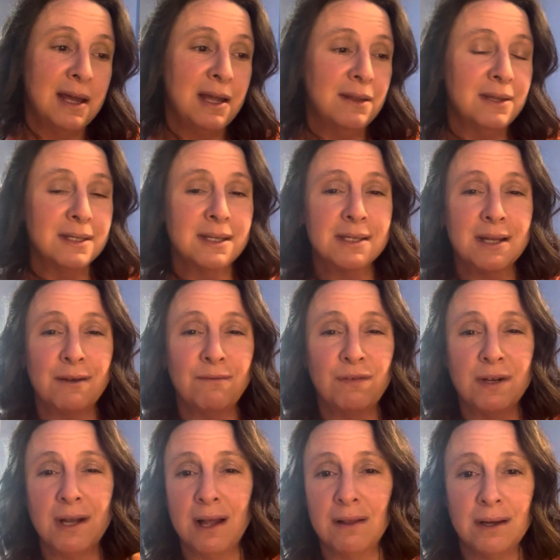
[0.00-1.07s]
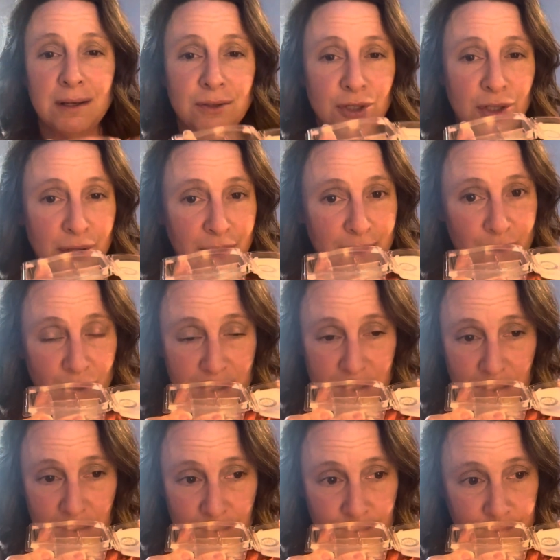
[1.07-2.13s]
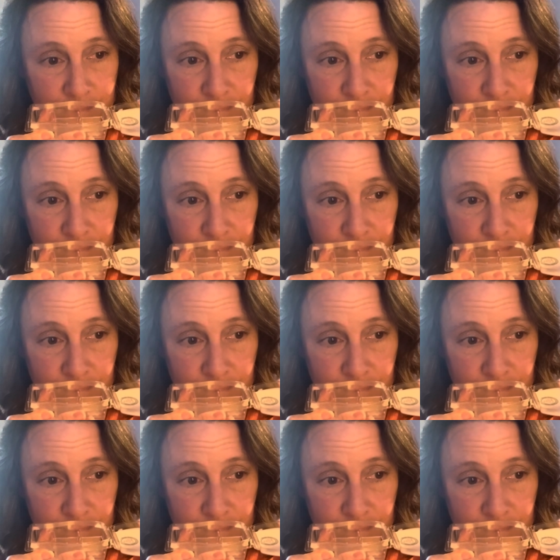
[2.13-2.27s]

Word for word: This is like vanilla and cherry blossom.